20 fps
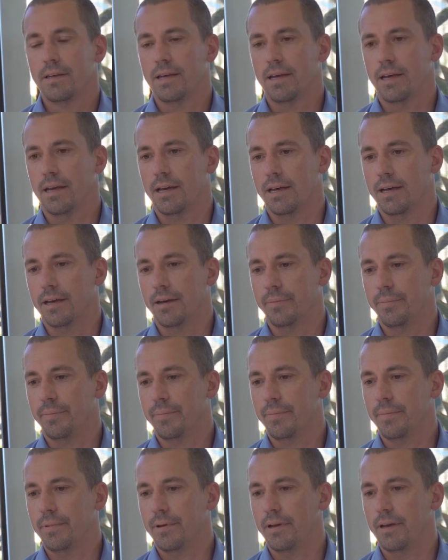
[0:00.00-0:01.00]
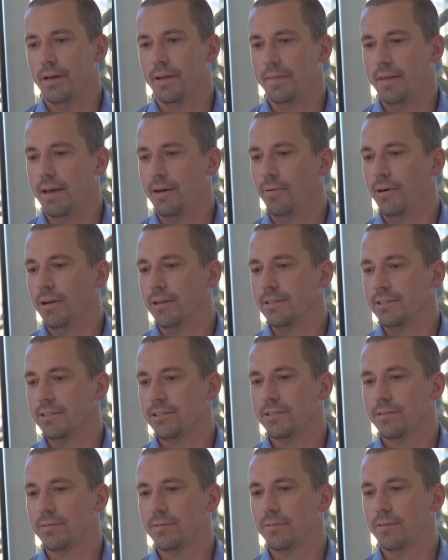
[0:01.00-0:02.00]
And that
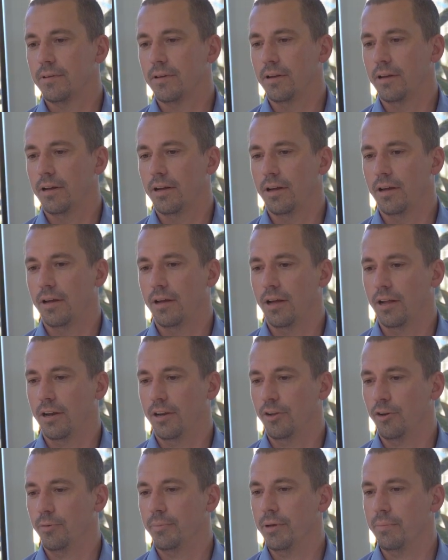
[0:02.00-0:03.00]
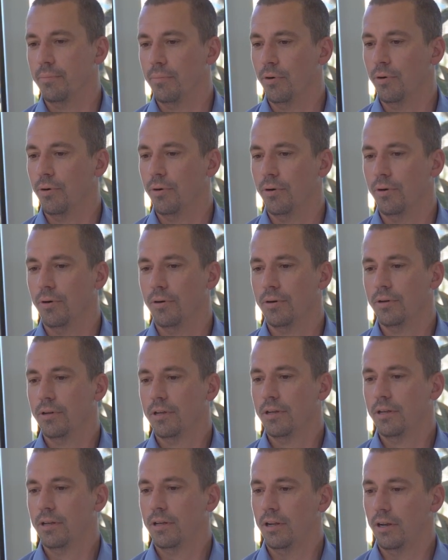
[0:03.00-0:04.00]
one's a little bit more
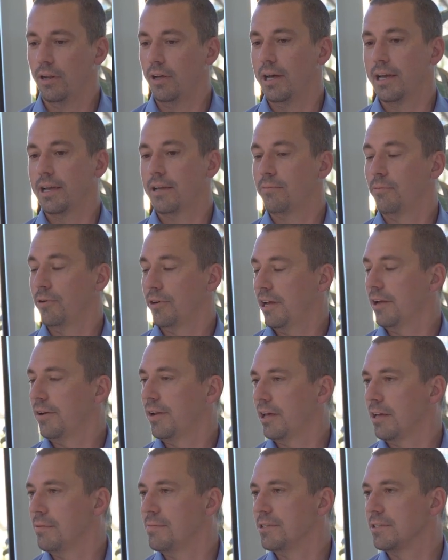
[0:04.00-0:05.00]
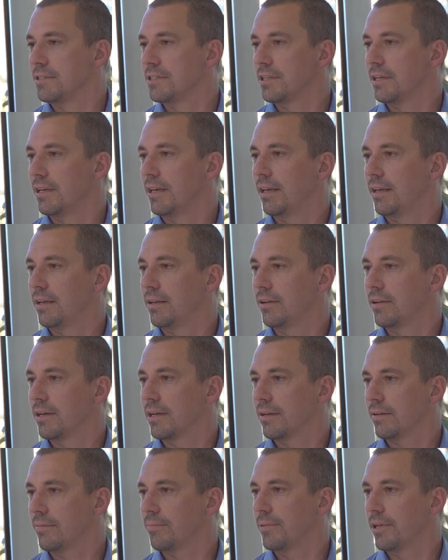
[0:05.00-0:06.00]
like what our neighbours are seeing,
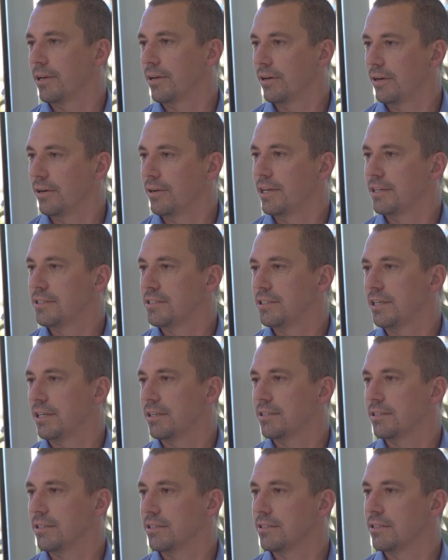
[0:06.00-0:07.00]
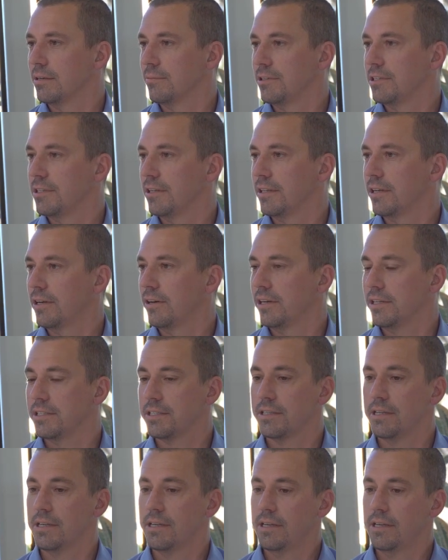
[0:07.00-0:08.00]
like, you know, ODAT6 and some of these other guys.